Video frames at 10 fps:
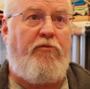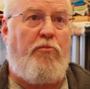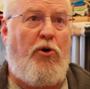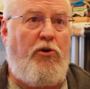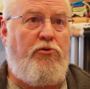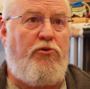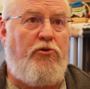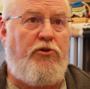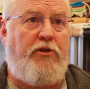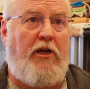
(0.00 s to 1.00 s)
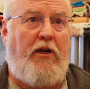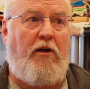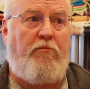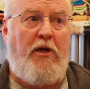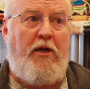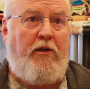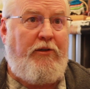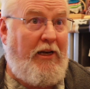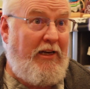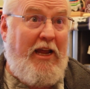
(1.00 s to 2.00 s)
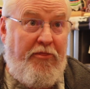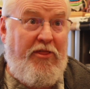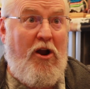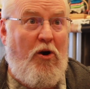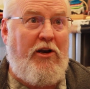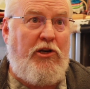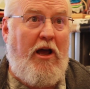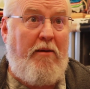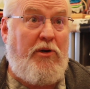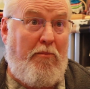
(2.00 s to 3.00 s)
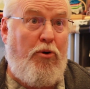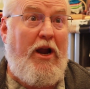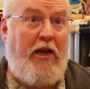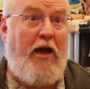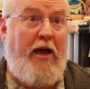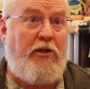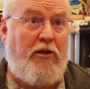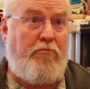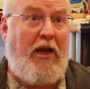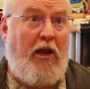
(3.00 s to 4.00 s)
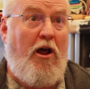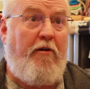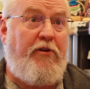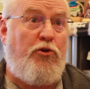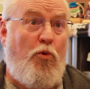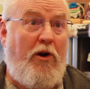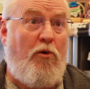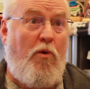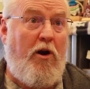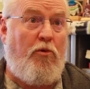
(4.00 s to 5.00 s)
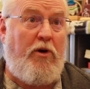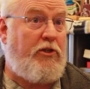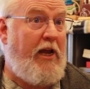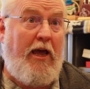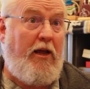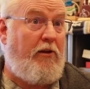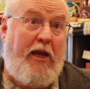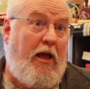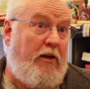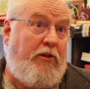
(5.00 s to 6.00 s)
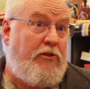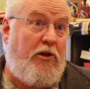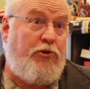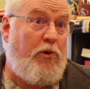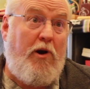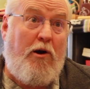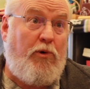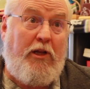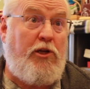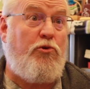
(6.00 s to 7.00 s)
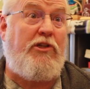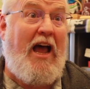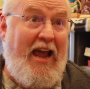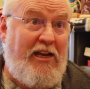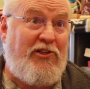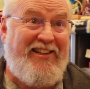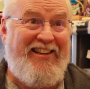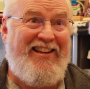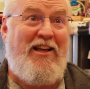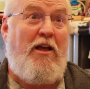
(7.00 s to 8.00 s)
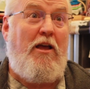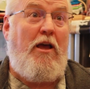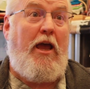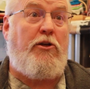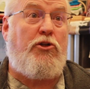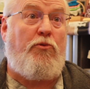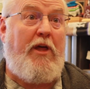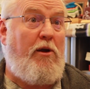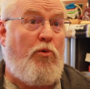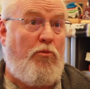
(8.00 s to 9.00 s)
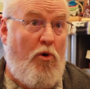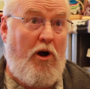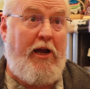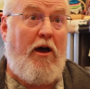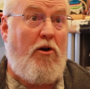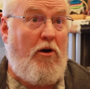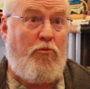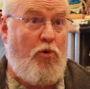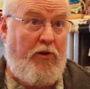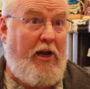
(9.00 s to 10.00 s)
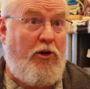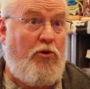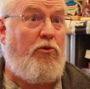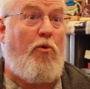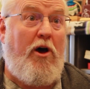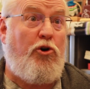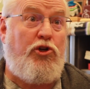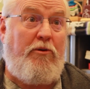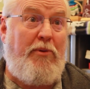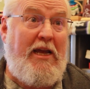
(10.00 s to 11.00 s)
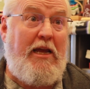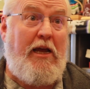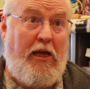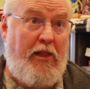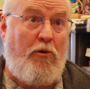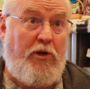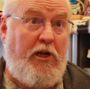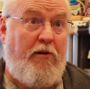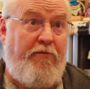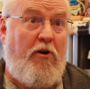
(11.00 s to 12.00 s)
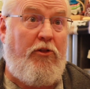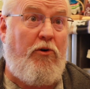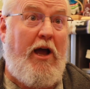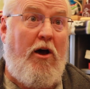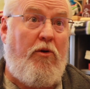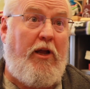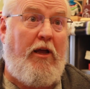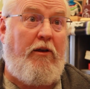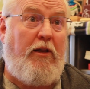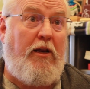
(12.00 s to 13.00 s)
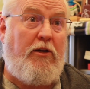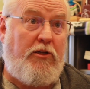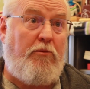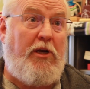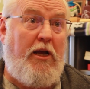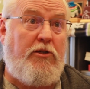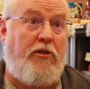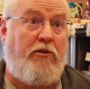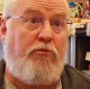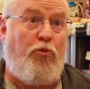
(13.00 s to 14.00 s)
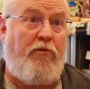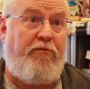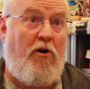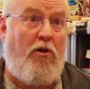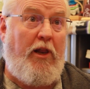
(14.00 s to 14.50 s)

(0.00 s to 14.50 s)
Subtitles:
the producers didn't get there in time to break ice and make it obvious where the water was, and cattle in this country are not really used to ice. And so they would walk out on where they knew the water should be, and they would get farther out, and then in some cases would fall